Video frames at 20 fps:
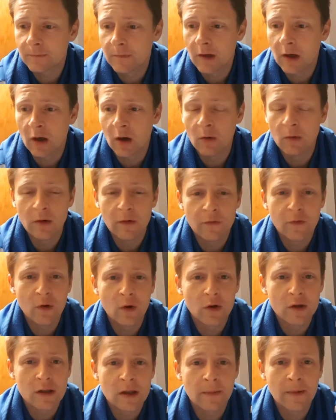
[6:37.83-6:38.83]
If you've
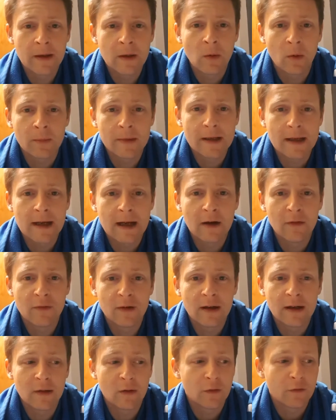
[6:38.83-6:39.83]
got something you want me to
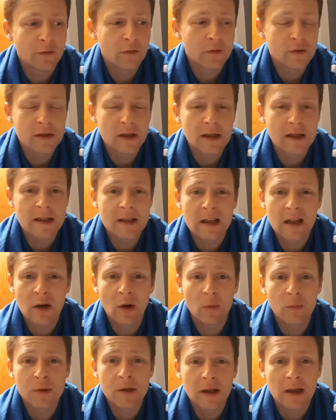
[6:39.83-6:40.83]
cover, or if is an
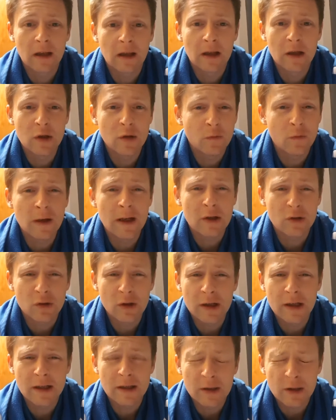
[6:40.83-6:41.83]
obstacle that you've
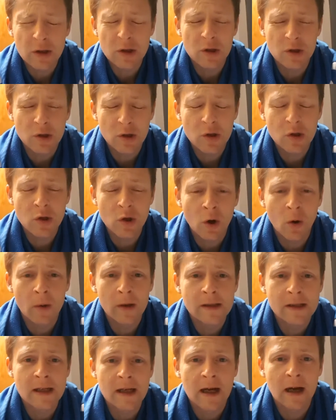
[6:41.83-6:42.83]
literally no
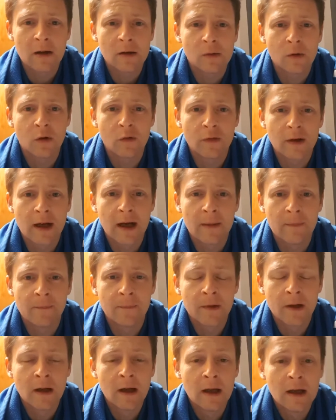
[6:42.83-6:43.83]
idea how to
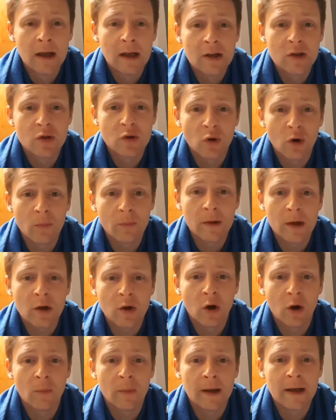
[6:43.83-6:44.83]
overcome, drop me a
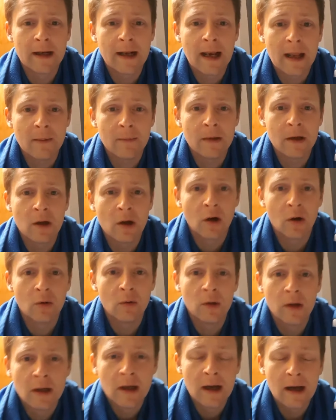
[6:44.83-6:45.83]
comment, let me
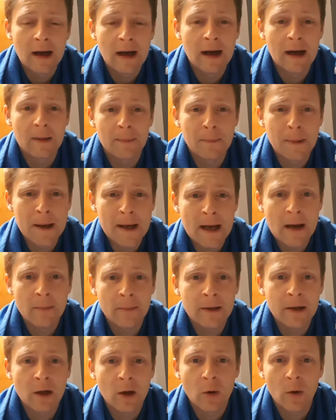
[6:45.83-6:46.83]
know, PM
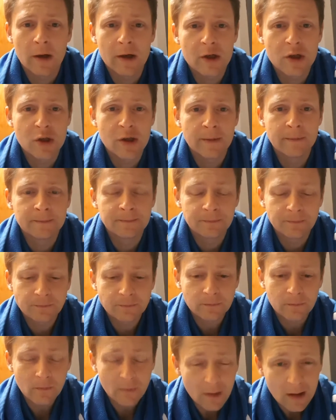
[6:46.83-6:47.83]
me a question,
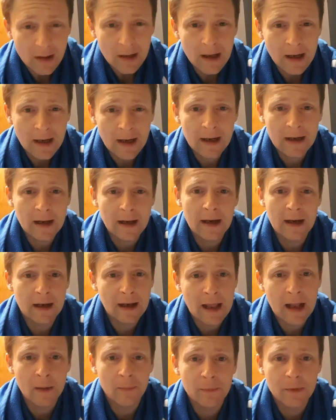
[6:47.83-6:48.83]
and I'll
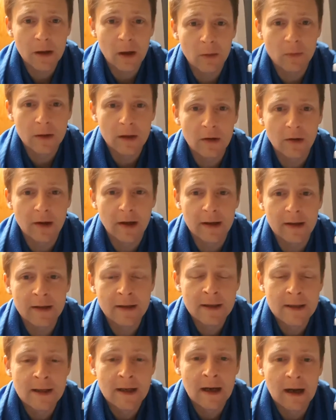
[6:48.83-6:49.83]
help you out with it,
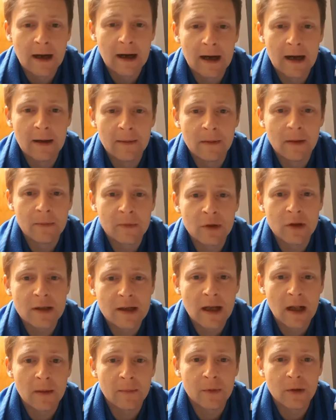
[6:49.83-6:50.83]
okay? I'm here to
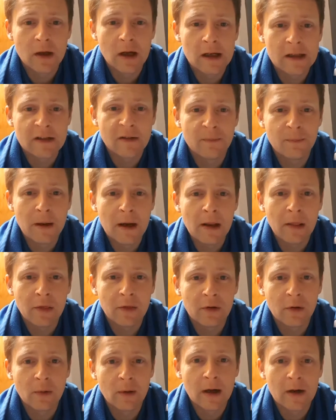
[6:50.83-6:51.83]
help you guys. I've been
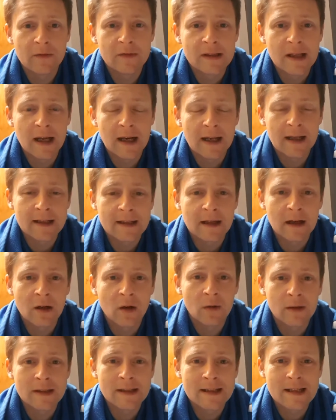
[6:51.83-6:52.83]
through it, I've done it, I
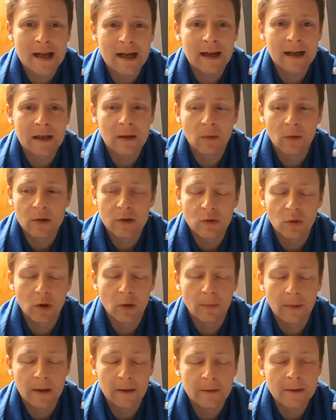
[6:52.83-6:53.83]
know exactly what it's all
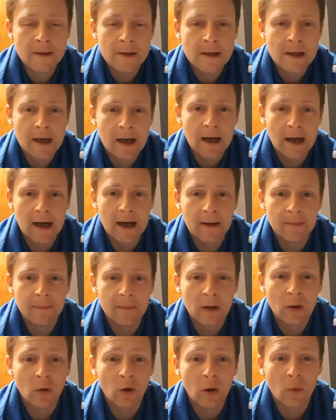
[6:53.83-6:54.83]
about, and
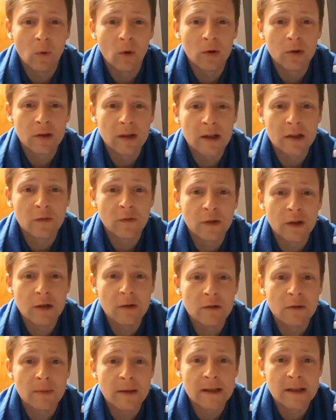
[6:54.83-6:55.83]
all I want is for
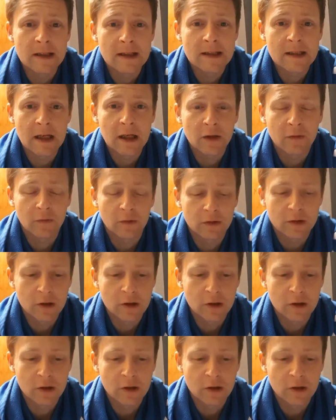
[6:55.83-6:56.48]
you to be successful.